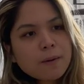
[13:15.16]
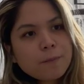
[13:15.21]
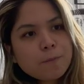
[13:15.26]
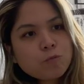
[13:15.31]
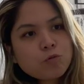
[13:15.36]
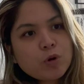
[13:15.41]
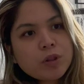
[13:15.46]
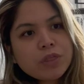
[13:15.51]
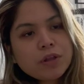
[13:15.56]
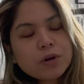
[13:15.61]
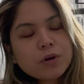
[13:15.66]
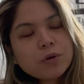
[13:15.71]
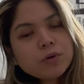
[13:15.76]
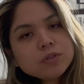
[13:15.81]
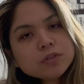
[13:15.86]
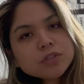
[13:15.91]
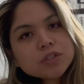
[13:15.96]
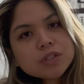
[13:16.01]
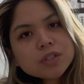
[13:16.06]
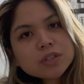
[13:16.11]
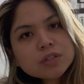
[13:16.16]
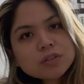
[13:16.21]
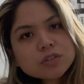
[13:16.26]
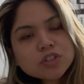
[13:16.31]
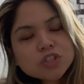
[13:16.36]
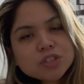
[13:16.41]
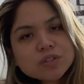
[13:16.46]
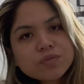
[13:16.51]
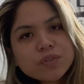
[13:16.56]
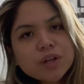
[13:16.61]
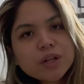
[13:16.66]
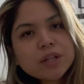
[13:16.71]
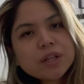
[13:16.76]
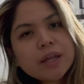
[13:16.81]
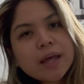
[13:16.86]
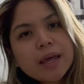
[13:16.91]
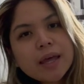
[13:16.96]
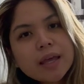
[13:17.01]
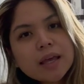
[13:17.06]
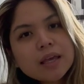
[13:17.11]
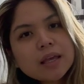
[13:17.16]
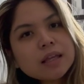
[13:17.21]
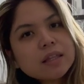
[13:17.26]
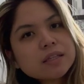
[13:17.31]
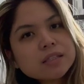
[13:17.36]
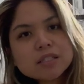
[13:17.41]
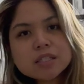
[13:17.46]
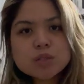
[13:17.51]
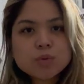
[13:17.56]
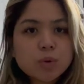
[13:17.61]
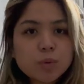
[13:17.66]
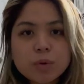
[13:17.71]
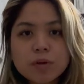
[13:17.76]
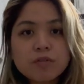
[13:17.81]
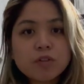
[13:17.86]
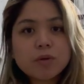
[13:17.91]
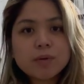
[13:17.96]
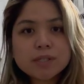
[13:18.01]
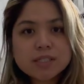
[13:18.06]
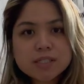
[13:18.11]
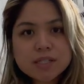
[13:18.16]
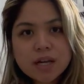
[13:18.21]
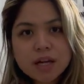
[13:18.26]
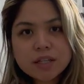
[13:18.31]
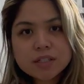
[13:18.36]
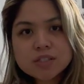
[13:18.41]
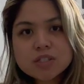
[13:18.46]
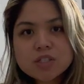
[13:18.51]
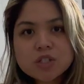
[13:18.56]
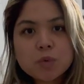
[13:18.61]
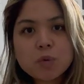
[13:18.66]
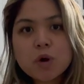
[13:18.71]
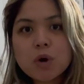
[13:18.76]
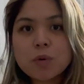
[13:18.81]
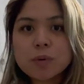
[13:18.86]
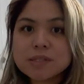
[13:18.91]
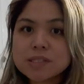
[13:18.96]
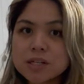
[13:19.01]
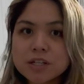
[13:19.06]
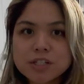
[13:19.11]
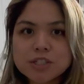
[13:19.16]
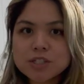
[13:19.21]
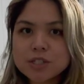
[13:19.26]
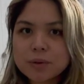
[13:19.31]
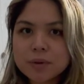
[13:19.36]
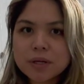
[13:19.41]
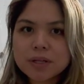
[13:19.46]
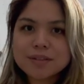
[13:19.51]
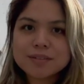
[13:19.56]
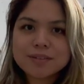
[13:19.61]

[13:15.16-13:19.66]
when they're older, it'll just feel like this is what we've always done, so we're always gonna do it.